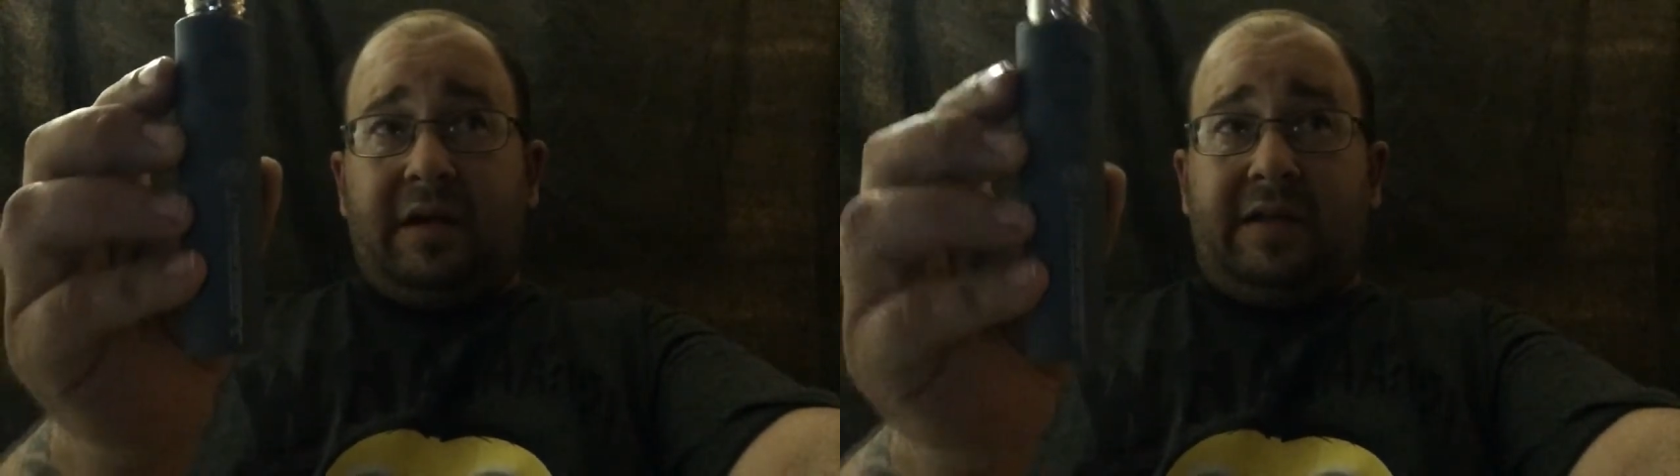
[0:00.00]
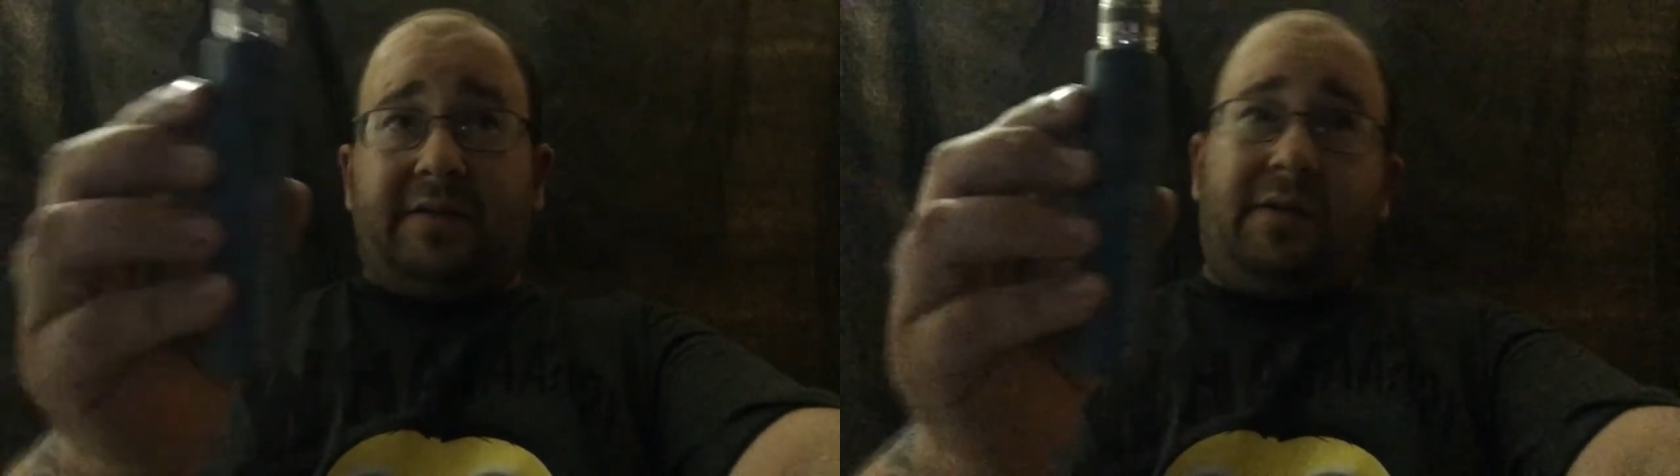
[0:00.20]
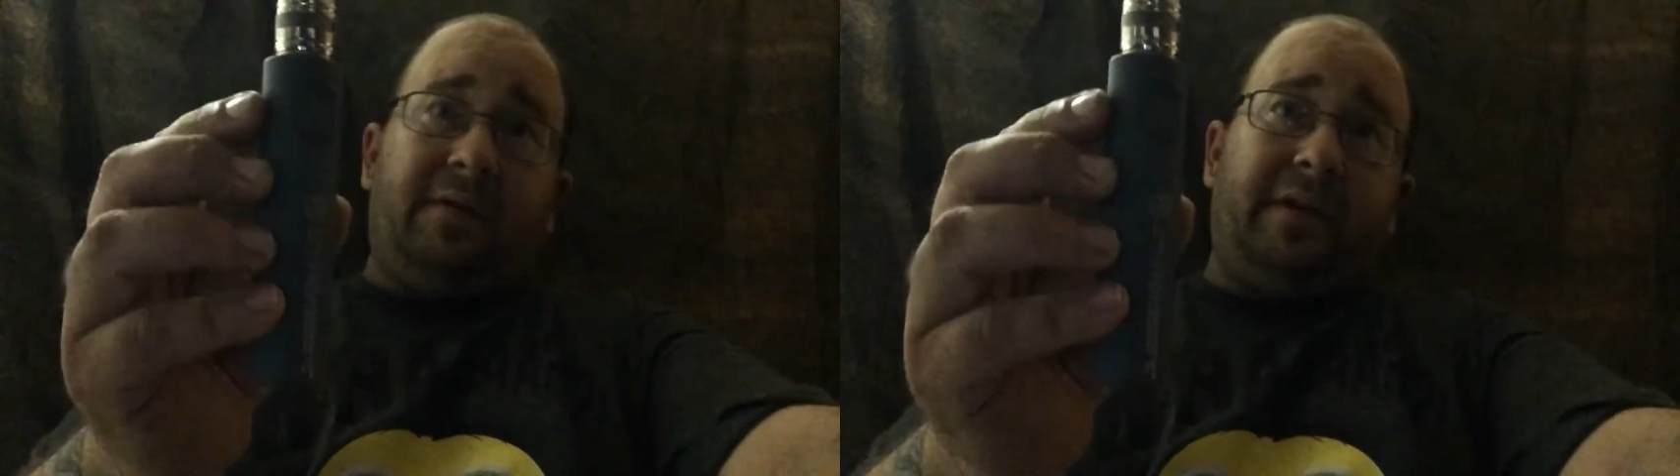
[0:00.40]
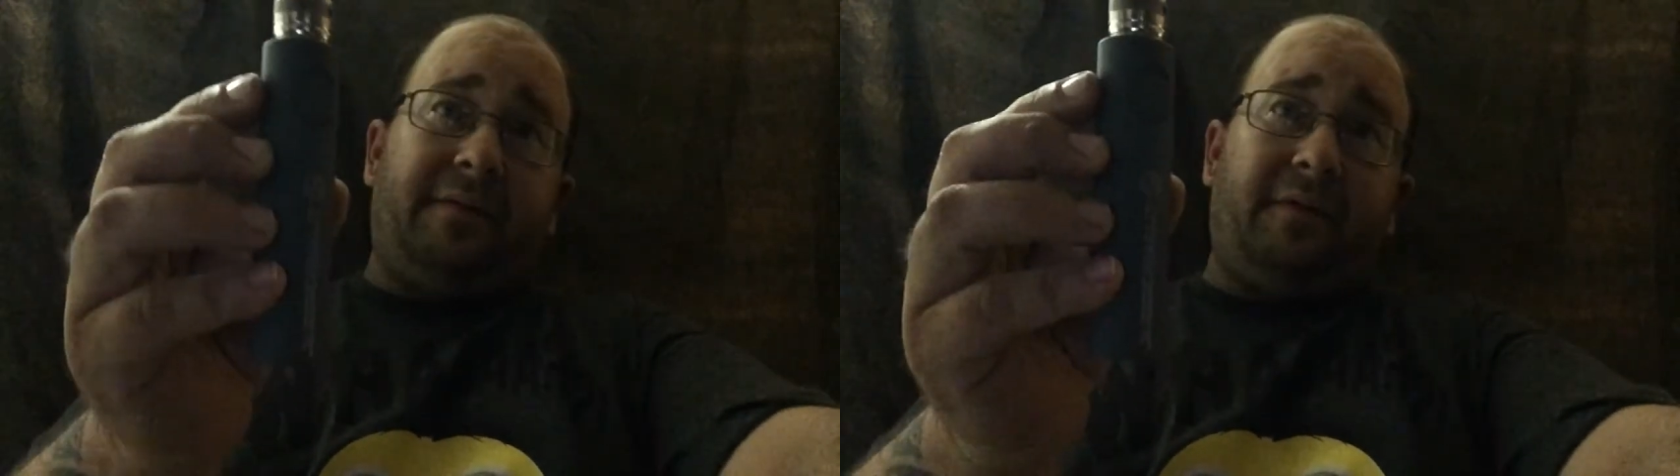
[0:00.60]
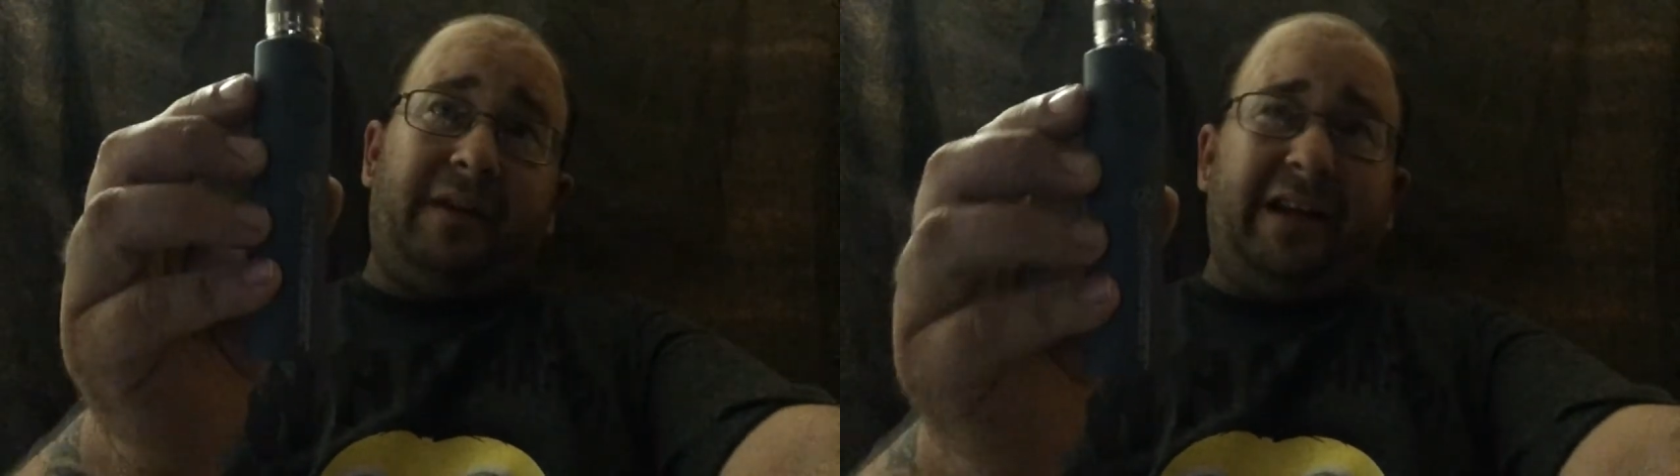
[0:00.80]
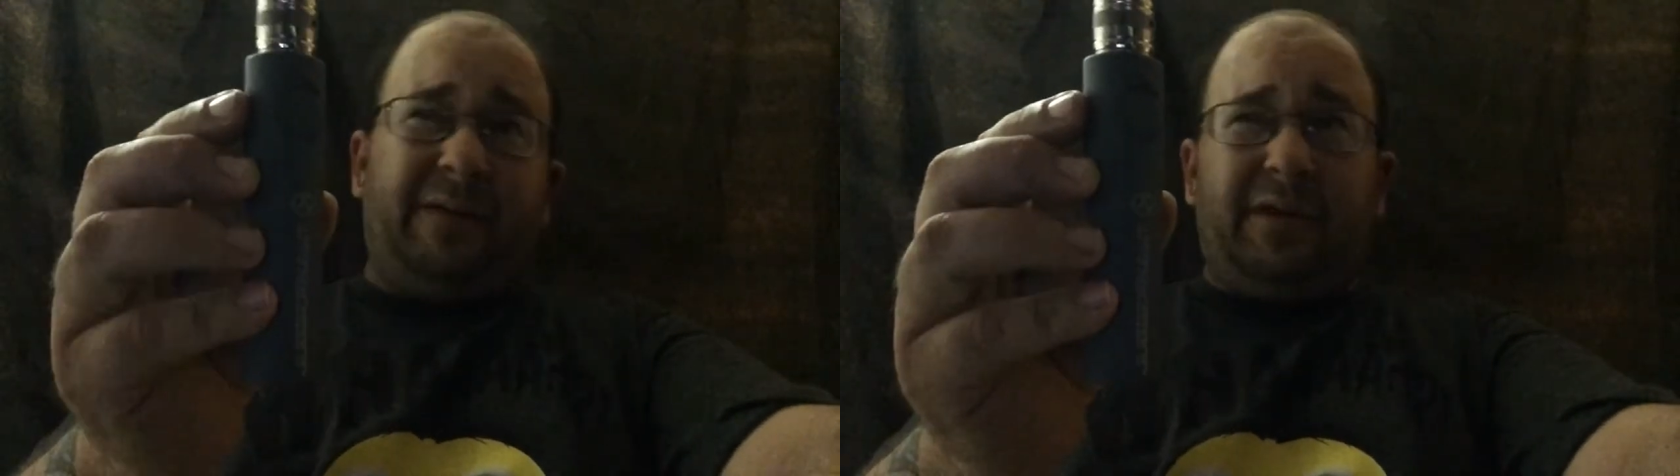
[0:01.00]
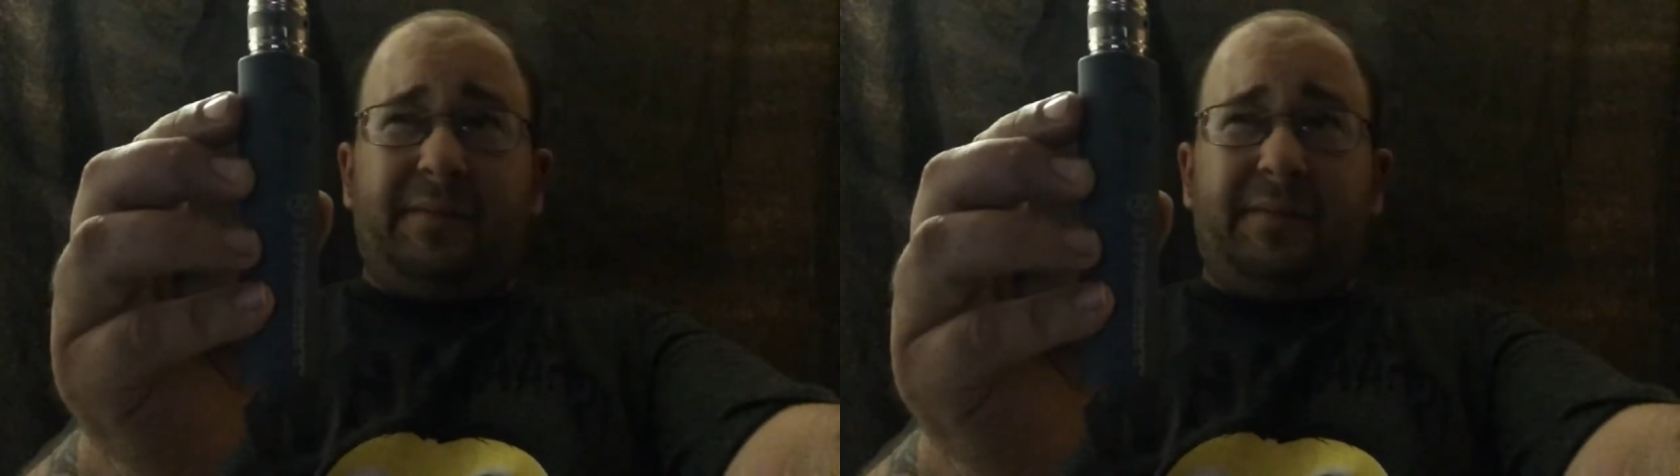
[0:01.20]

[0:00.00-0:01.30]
is going for anywhere